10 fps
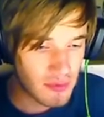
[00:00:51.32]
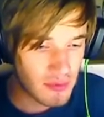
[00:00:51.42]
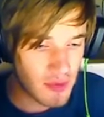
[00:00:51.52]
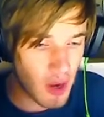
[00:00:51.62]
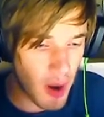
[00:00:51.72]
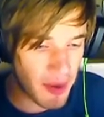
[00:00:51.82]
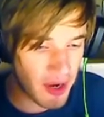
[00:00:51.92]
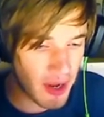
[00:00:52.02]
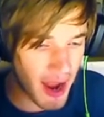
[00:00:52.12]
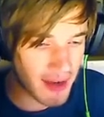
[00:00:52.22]
Don't worry,
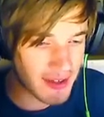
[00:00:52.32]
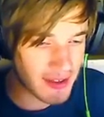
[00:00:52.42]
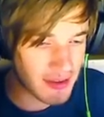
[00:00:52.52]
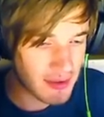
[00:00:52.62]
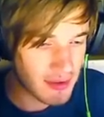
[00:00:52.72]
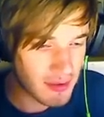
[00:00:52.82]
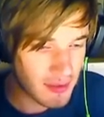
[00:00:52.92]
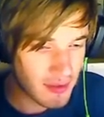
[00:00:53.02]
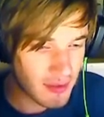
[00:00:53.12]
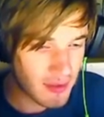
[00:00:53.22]
pity. I got this.
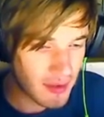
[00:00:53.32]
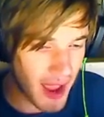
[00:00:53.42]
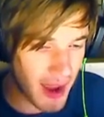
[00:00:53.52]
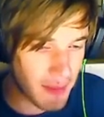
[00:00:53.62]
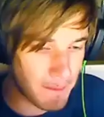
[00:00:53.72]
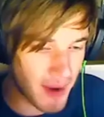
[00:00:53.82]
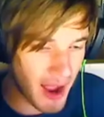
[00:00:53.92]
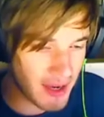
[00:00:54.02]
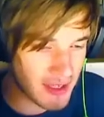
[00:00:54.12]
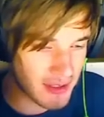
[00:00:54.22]
Hey, how
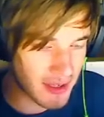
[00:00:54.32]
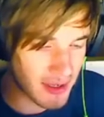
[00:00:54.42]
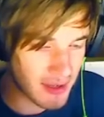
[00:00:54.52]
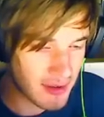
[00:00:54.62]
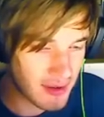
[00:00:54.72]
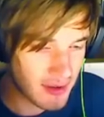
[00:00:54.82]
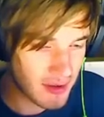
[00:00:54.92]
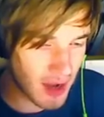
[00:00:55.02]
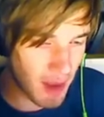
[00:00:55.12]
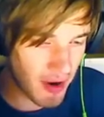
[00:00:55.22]
you doing? You
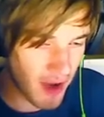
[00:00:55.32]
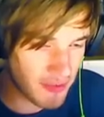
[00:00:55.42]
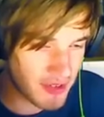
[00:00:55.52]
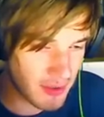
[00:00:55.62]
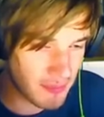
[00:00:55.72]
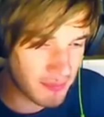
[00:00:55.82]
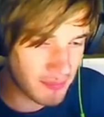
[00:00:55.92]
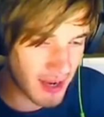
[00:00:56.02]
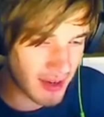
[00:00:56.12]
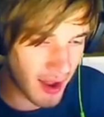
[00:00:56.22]
come here often? Mmm,
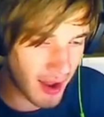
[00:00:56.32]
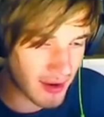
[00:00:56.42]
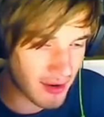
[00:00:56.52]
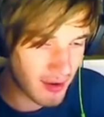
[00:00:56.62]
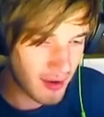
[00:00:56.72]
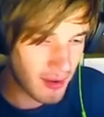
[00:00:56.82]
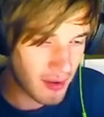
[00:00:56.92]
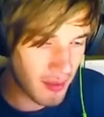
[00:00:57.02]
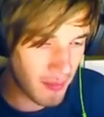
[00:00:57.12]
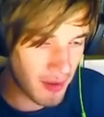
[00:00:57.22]
that eye.
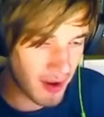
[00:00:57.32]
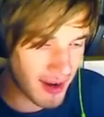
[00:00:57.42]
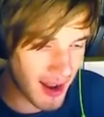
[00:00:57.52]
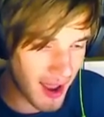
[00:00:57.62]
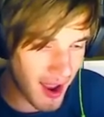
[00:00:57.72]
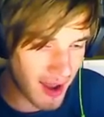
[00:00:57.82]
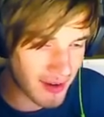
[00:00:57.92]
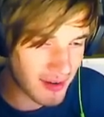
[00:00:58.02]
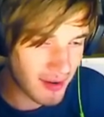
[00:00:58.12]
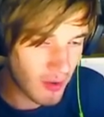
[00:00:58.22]
Mmm, look at that eye.
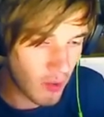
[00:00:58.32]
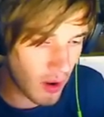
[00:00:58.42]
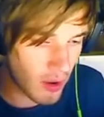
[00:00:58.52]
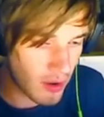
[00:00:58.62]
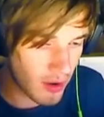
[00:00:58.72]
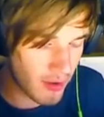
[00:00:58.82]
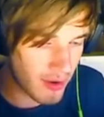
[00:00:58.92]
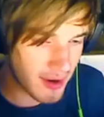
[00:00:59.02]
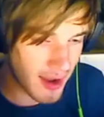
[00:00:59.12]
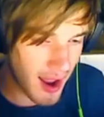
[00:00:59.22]
Oh, look
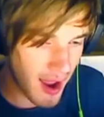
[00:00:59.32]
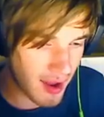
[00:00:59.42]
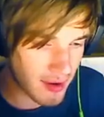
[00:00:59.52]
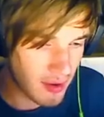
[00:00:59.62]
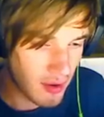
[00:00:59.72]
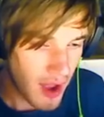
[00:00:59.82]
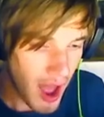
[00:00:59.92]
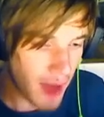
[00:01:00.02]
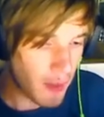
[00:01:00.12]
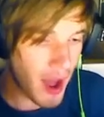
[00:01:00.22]
at that eye.
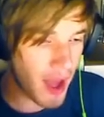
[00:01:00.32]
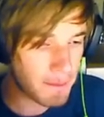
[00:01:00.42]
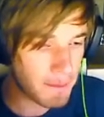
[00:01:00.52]
Ah, ah.